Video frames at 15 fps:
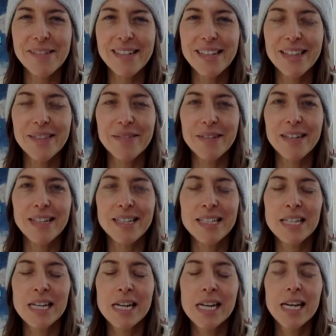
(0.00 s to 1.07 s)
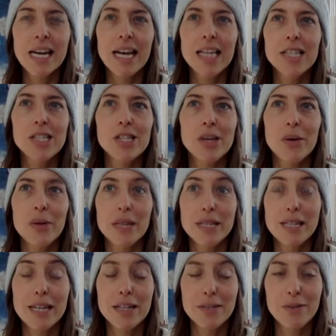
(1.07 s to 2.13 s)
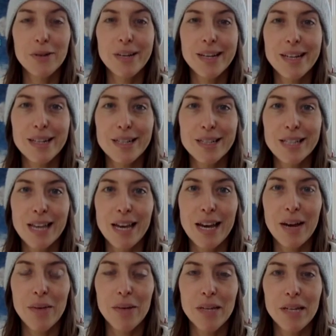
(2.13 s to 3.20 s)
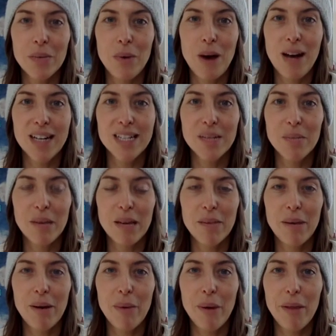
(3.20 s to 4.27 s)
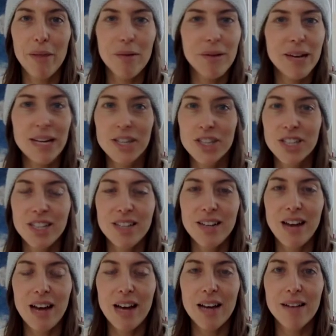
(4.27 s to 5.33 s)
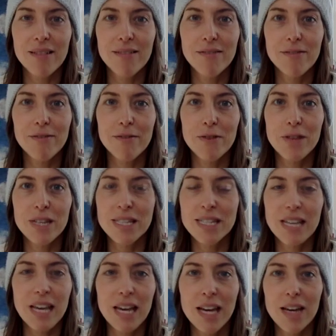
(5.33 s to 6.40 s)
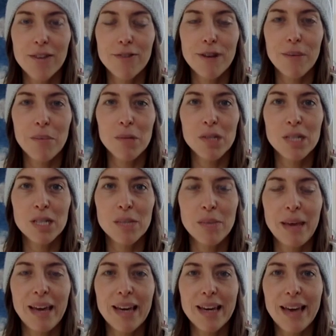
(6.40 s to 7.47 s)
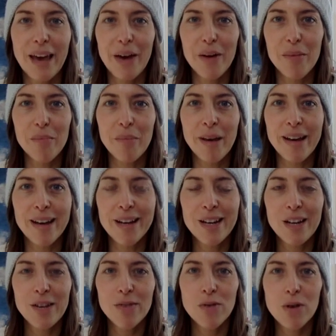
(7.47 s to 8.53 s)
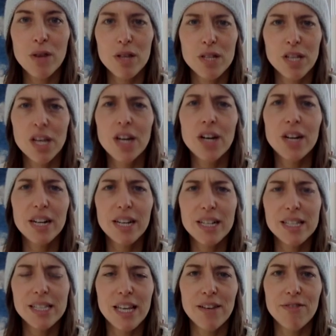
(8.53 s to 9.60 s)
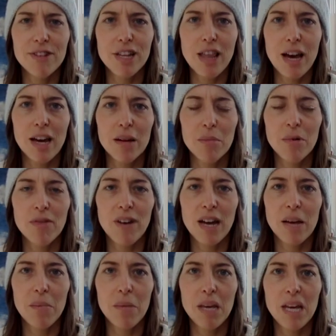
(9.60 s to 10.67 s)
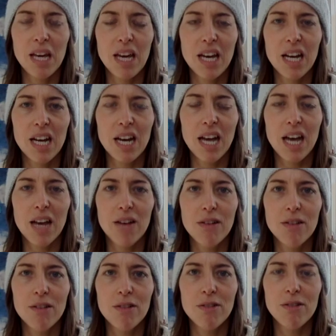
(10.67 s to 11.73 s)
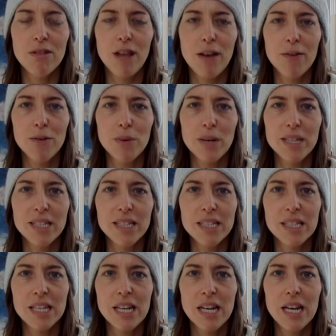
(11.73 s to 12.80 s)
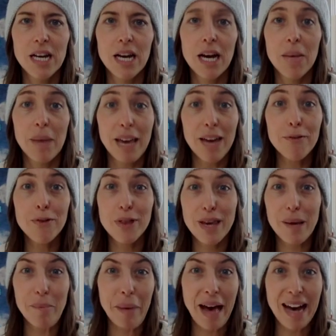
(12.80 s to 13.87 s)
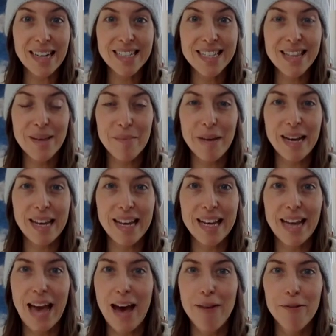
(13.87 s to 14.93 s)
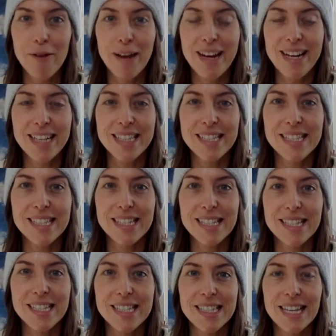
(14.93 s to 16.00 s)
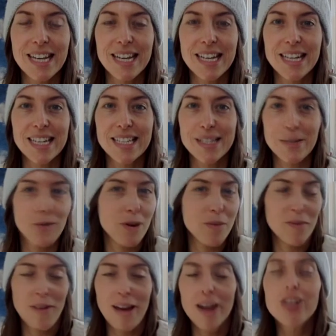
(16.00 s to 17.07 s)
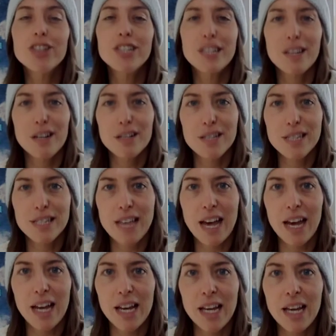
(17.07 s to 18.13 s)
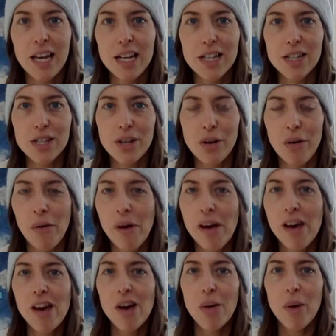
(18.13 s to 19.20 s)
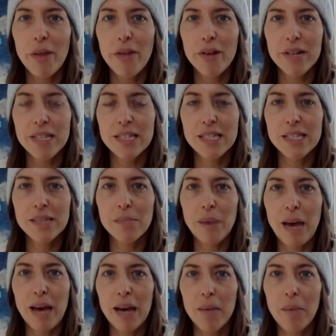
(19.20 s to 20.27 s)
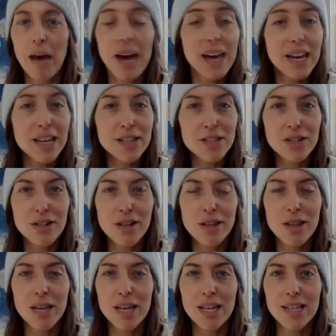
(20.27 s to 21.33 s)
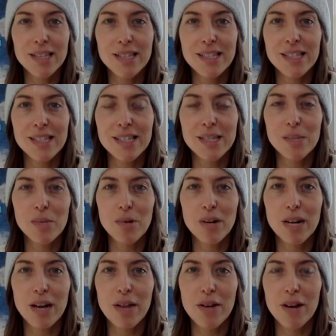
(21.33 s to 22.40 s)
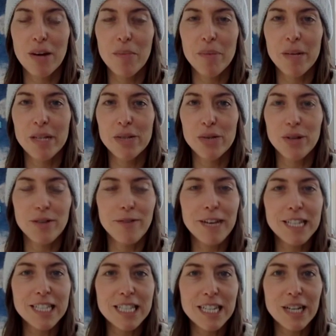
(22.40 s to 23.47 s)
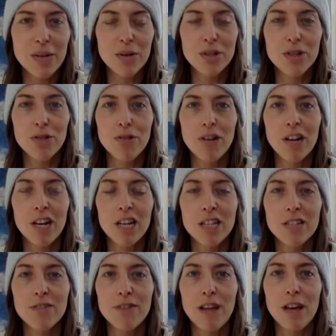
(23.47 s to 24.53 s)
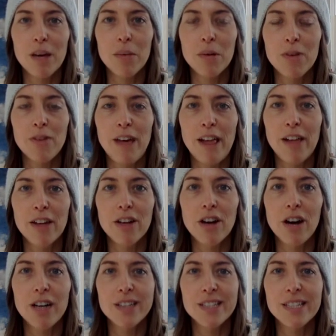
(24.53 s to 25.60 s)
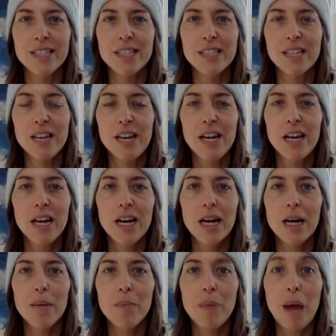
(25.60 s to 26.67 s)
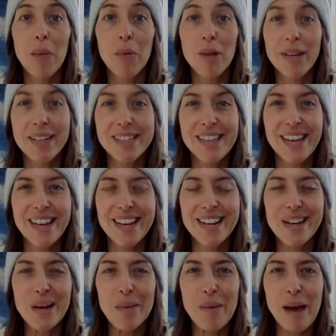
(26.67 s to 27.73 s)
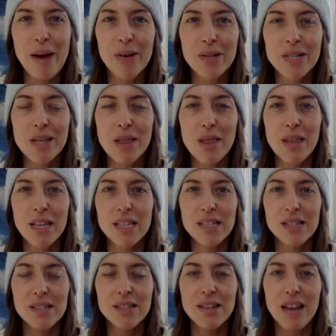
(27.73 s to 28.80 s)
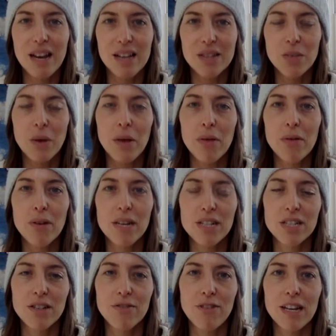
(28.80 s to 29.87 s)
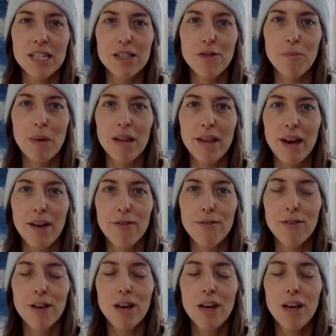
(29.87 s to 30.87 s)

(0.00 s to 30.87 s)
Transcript: in the world. And so these next 40 years, I really want to be about wealth creation, not for the sake of numbers in a bank account, but for the security and safety that can provide me and loved ones, and for the impact that money can have, right? It's a form of energy in our society. And so whether it's by buying certain things and supporting other companies or investing or donating to valuable, valid causes, I'm really excited about this next wealth creation phase of my life,